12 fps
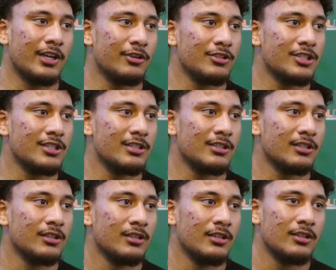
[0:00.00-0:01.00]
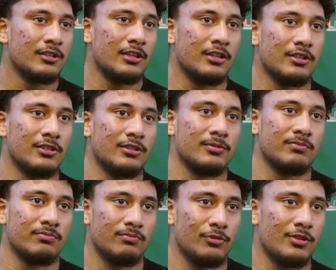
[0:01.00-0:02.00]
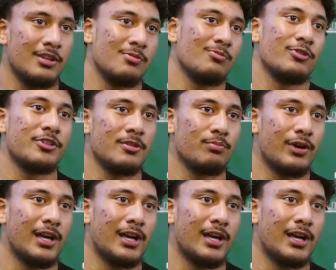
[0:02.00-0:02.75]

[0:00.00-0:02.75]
energy within